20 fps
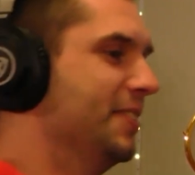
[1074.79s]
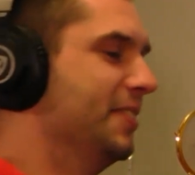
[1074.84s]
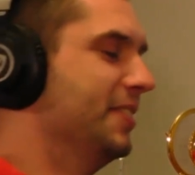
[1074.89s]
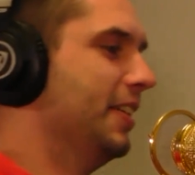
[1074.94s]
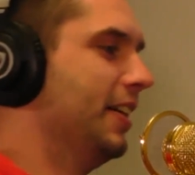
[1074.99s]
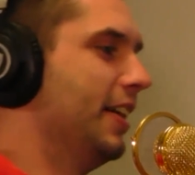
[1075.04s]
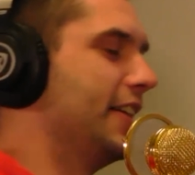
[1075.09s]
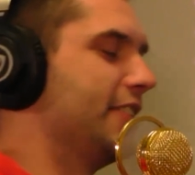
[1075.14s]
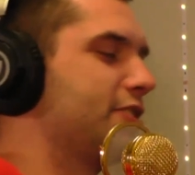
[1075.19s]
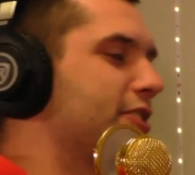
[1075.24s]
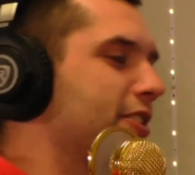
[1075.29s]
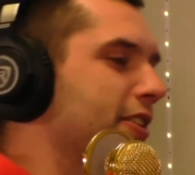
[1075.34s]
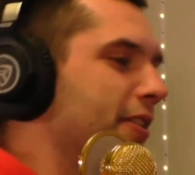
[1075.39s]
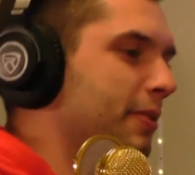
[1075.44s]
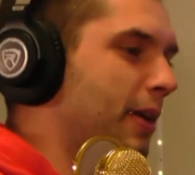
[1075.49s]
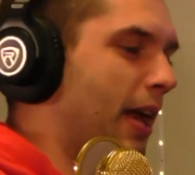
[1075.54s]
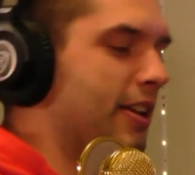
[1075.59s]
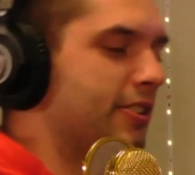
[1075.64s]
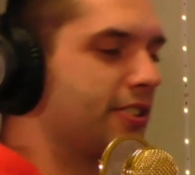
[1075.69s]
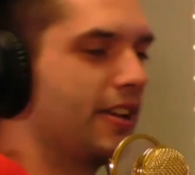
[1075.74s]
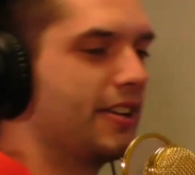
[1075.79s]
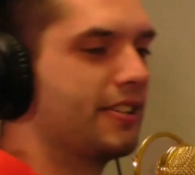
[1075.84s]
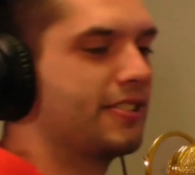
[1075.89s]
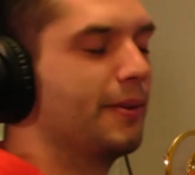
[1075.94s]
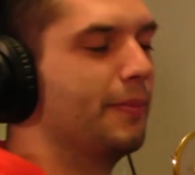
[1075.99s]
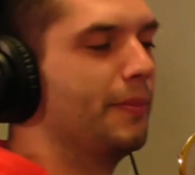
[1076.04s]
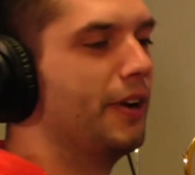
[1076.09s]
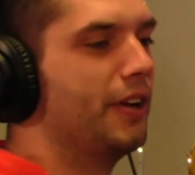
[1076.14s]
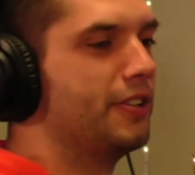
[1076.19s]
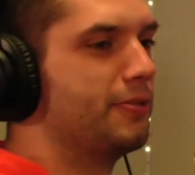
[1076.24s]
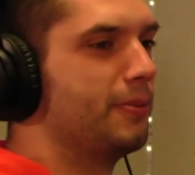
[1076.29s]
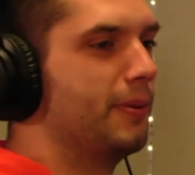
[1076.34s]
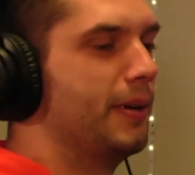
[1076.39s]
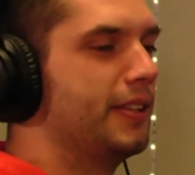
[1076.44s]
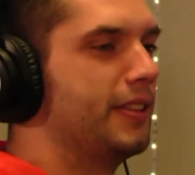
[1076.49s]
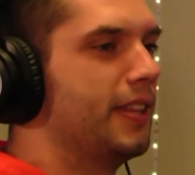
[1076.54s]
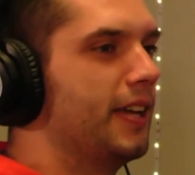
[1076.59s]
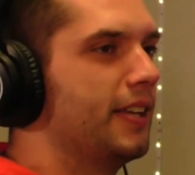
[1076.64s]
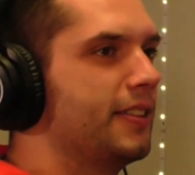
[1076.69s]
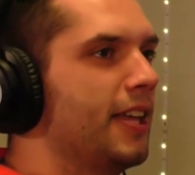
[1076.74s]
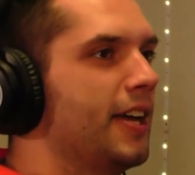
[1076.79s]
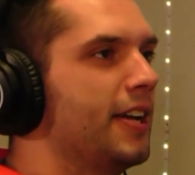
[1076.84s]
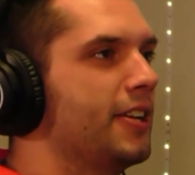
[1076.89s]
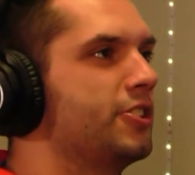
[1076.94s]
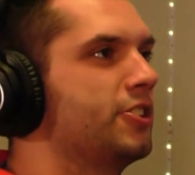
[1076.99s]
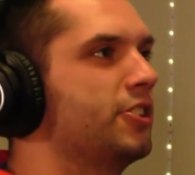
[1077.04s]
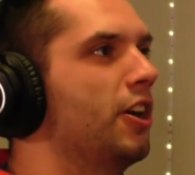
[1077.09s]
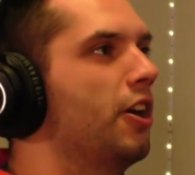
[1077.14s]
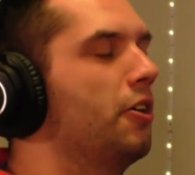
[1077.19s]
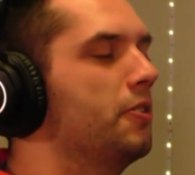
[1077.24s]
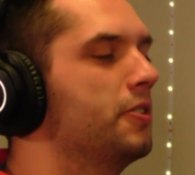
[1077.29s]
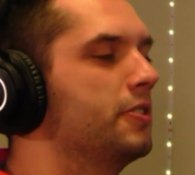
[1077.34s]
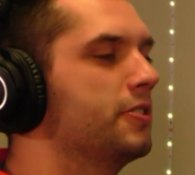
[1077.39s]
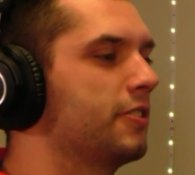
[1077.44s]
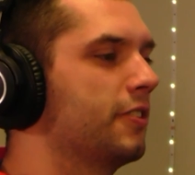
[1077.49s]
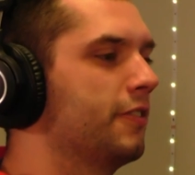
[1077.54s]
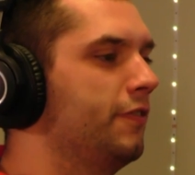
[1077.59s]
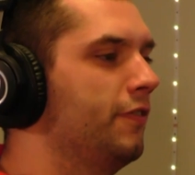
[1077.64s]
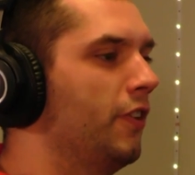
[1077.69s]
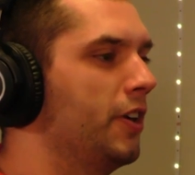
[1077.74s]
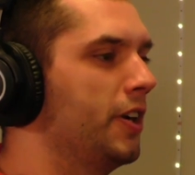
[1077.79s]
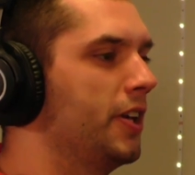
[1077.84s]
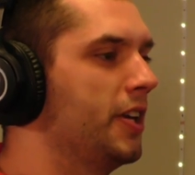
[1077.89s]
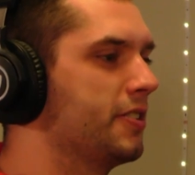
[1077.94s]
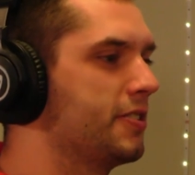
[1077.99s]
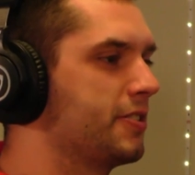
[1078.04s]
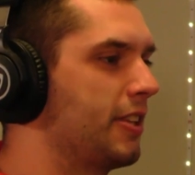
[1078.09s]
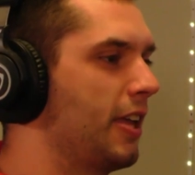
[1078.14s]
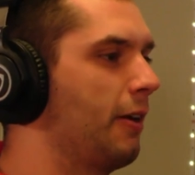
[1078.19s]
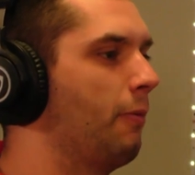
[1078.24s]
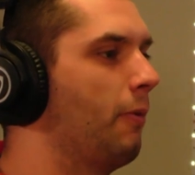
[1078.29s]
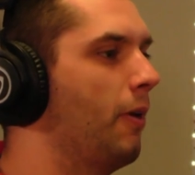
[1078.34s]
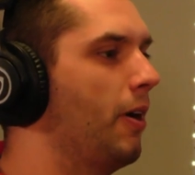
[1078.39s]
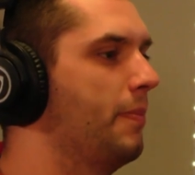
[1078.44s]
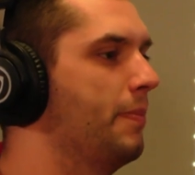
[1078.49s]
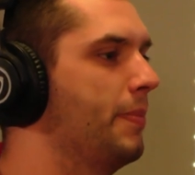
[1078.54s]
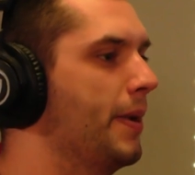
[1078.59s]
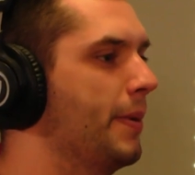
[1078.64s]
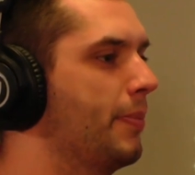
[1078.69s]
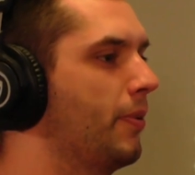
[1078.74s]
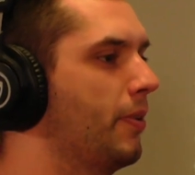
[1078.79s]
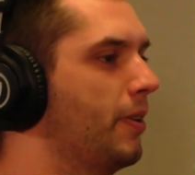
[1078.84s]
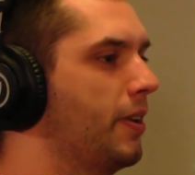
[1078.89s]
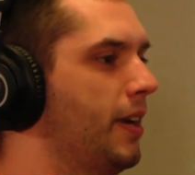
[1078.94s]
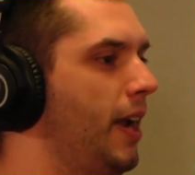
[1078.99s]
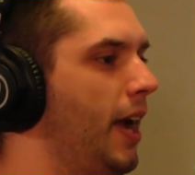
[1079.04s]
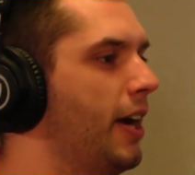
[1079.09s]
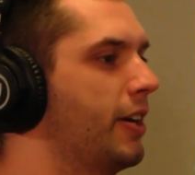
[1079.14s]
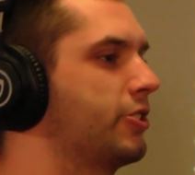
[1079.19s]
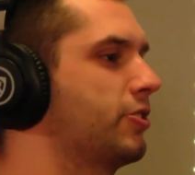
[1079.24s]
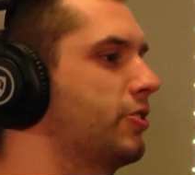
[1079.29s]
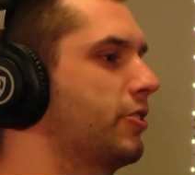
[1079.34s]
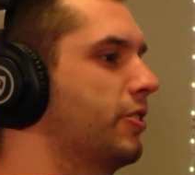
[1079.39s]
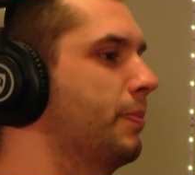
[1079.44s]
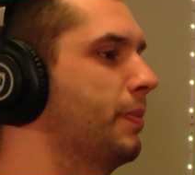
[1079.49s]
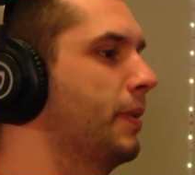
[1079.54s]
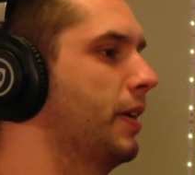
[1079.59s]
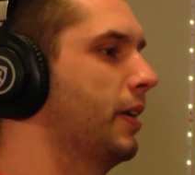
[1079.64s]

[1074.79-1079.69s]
I saw somebody tweet that show is the funniest that white people can actually be.